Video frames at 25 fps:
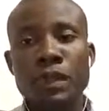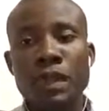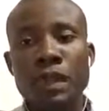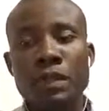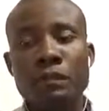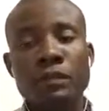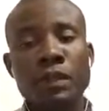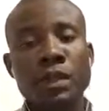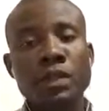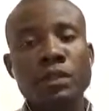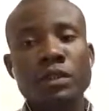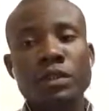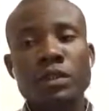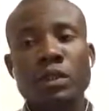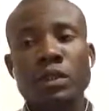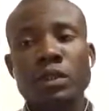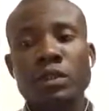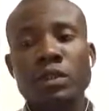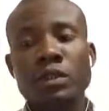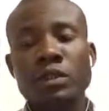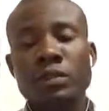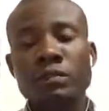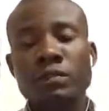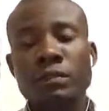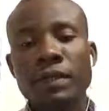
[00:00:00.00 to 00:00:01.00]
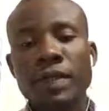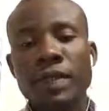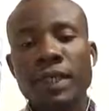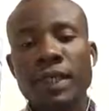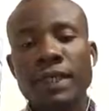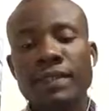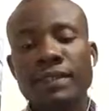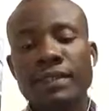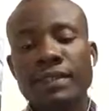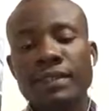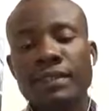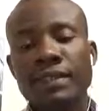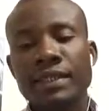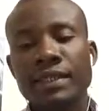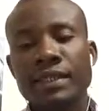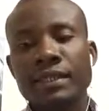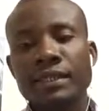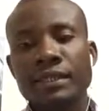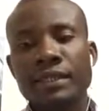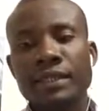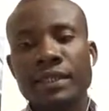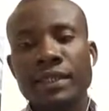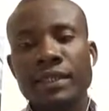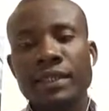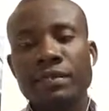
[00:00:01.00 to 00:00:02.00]
I'm not going to make a
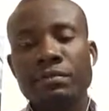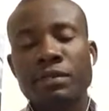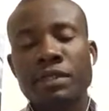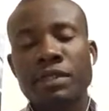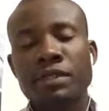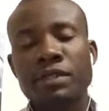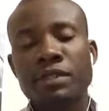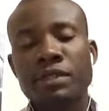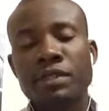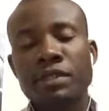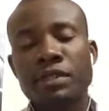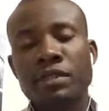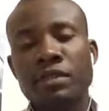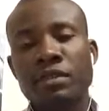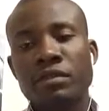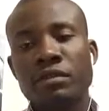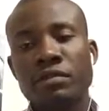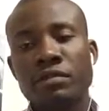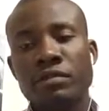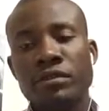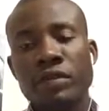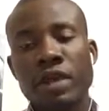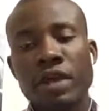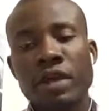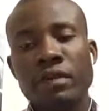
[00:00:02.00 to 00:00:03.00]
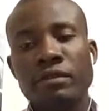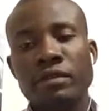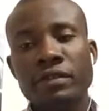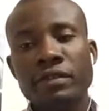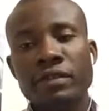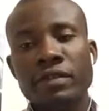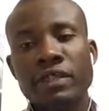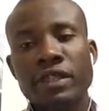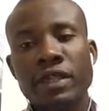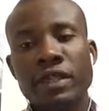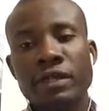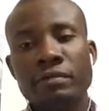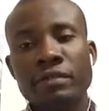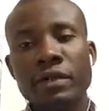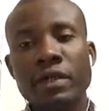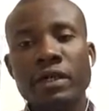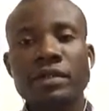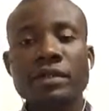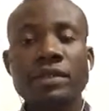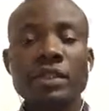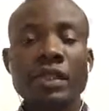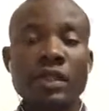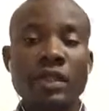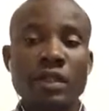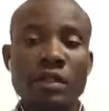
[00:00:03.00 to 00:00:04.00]
detailed explanation of everything
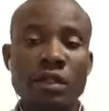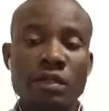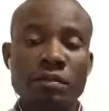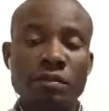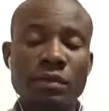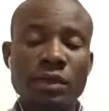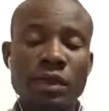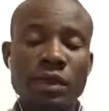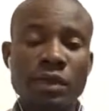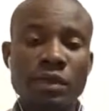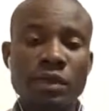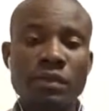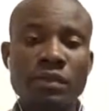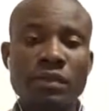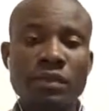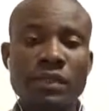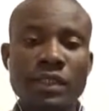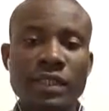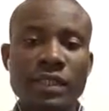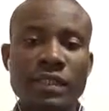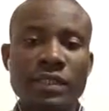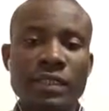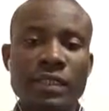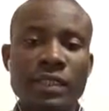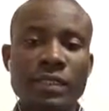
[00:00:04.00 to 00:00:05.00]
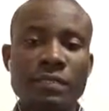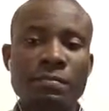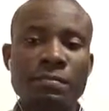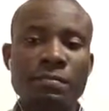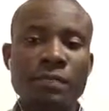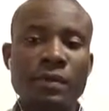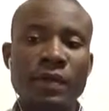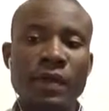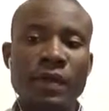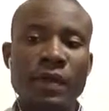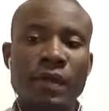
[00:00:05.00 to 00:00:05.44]
about telecommunication system,